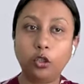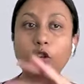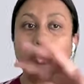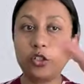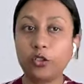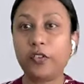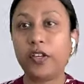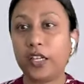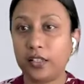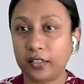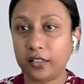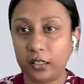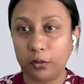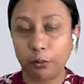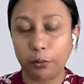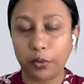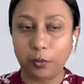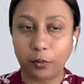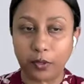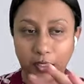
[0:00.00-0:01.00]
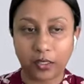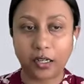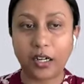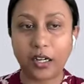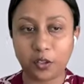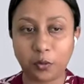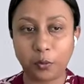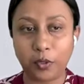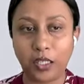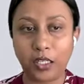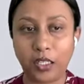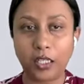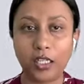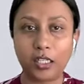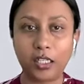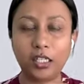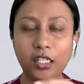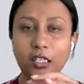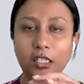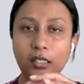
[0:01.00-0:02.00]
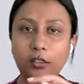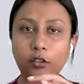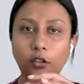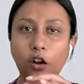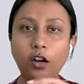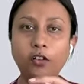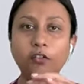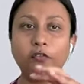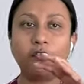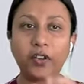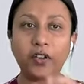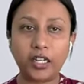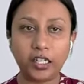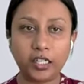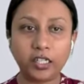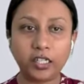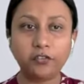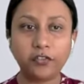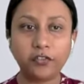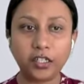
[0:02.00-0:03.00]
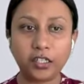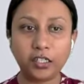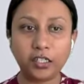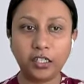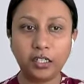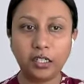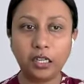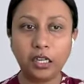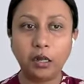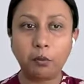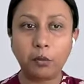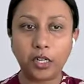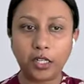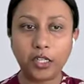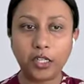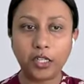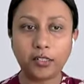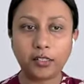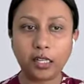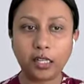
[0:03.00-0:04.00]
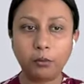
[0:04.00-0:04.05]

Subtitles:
It looks very simple, but trust me, it is not very difficult, but